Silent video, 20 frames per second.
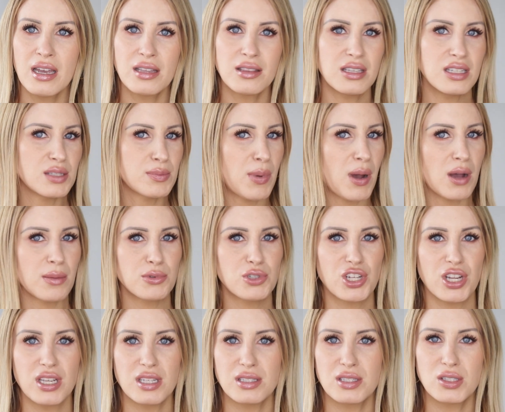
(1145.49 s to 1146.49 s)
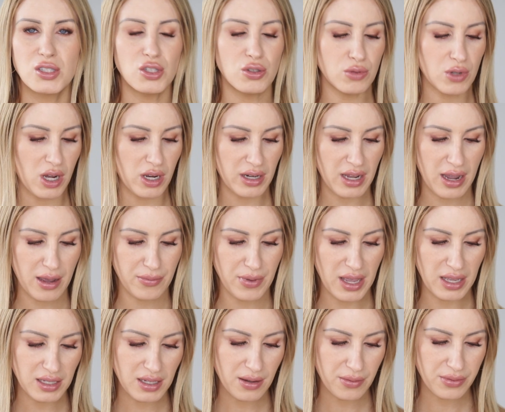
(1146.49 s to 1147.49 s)
These pop shades do not have
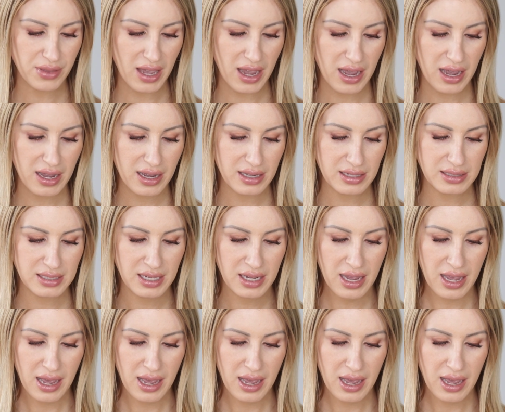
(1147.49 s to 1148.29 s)
any of that.